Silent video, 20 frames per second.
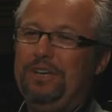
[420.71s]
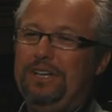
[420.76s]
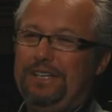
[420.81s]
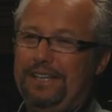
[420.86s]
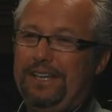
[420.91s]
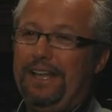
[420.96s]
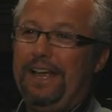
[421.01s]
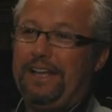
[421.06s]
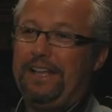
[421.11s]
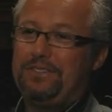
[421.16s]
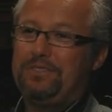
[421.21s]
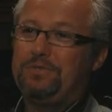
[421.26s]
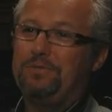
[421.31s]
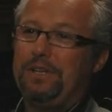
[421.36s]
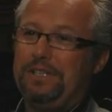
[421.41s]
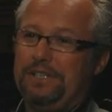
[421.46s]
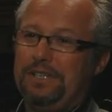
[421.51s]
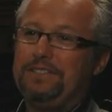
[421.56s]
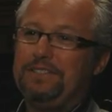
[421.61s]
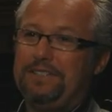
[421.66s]
So
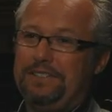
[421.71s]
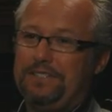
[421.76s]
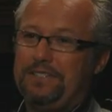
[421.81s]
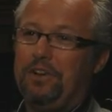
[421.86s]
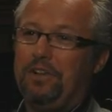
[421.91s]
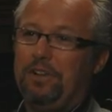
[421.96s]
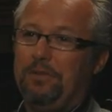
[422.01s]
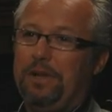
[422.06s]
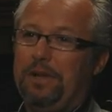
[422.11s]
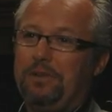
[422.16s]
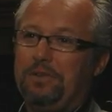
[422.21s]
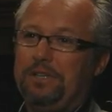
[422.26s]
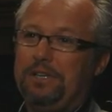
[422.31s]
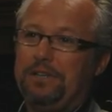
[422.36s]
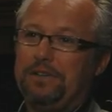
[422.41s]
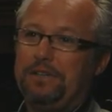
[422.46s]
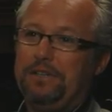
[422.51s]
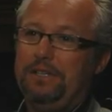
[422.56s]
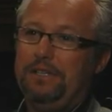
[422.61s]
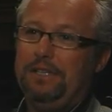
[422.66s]
that's what this is all
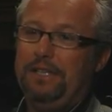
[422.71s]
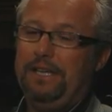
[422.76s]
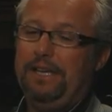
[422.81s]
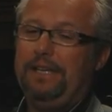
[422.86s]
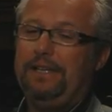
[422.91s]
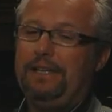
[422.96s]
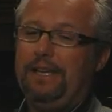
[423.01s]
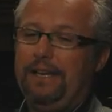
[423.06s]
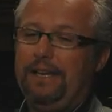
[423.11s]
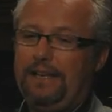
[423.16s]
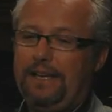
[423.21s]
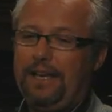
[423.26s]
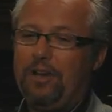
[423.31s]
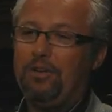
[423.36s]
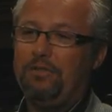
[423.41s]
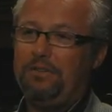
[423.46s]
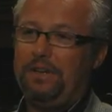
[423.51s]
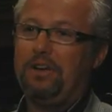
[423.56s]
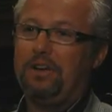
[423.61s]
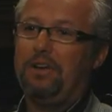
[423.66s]
about here. They
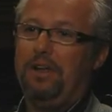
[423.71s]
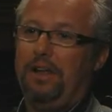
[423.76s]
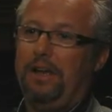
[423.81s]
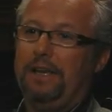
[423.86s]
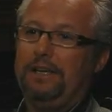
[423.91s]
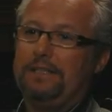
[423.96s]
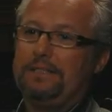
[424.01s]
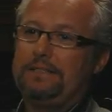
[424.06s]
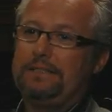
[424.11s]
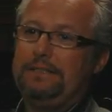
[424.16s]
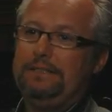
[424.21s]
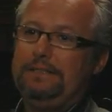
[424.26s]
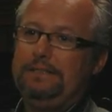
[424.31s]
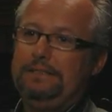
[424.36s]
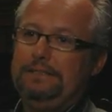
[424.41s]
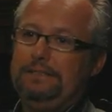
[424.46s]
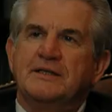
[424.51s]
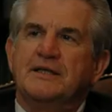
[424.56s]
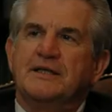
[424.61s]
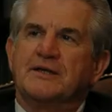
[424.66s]
take care of their
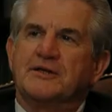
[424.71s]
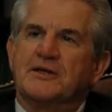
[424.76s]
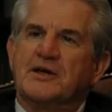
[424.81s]
clients.